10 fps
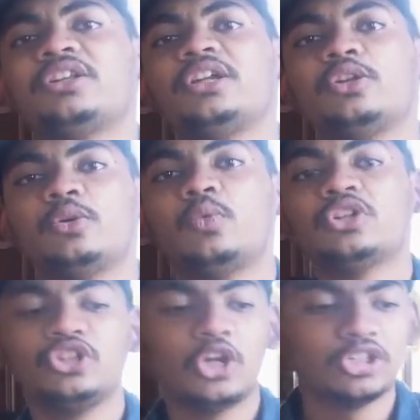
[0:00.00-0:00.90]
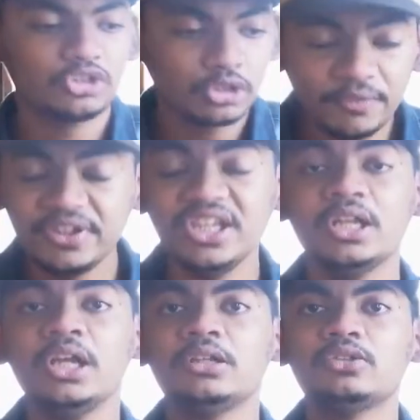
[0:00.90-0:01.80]
that you're watching on the screen.
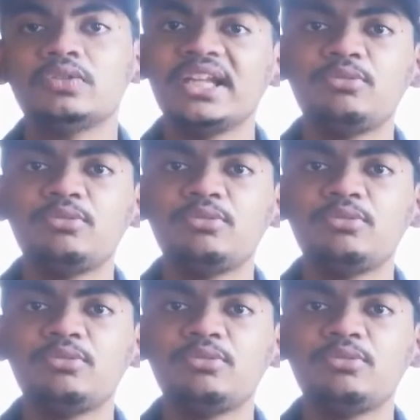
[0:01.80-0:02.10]
So that's